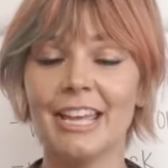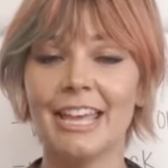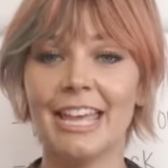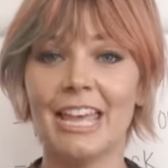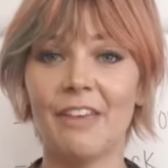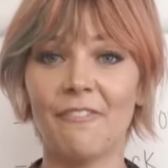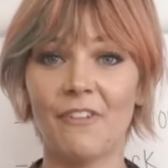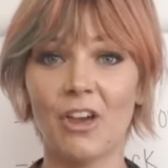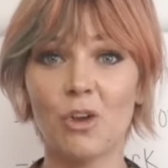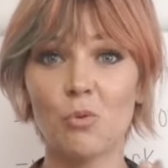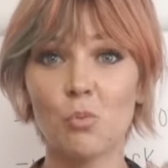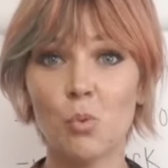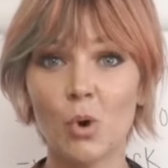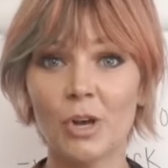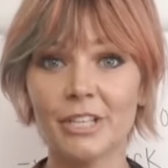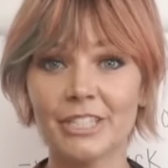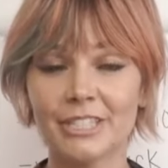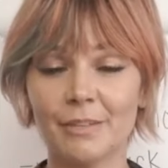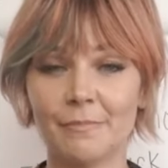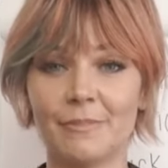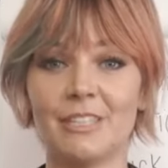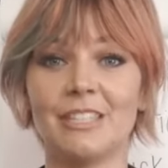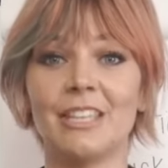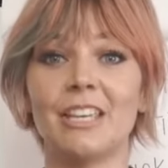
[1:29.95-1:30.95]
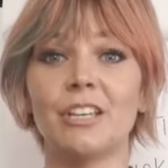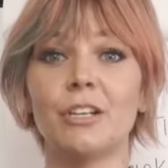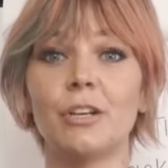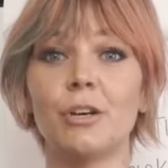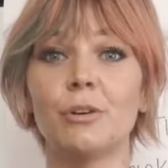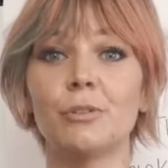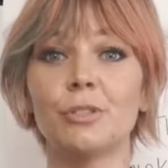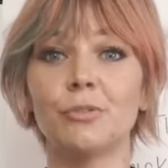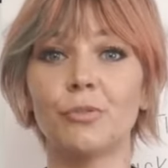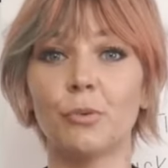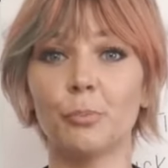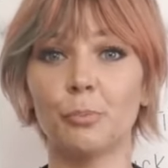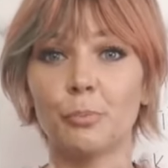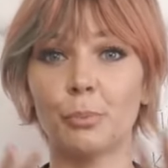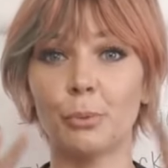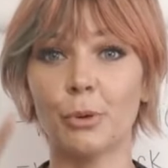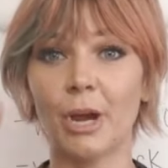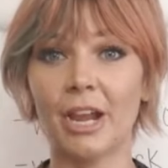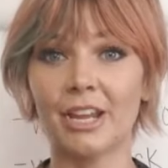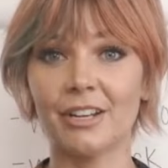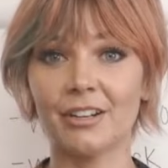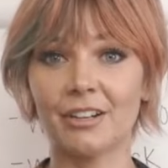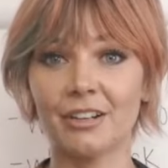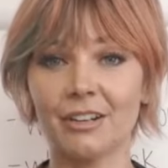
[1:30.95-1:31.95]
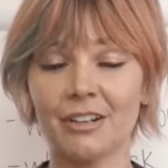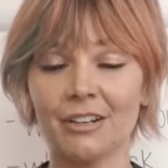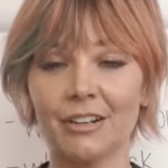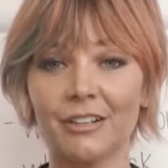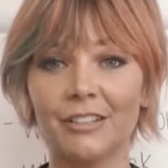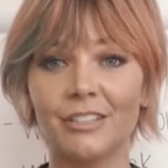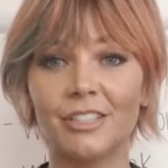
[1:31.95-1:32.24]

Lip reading: if I want something that goes from brighter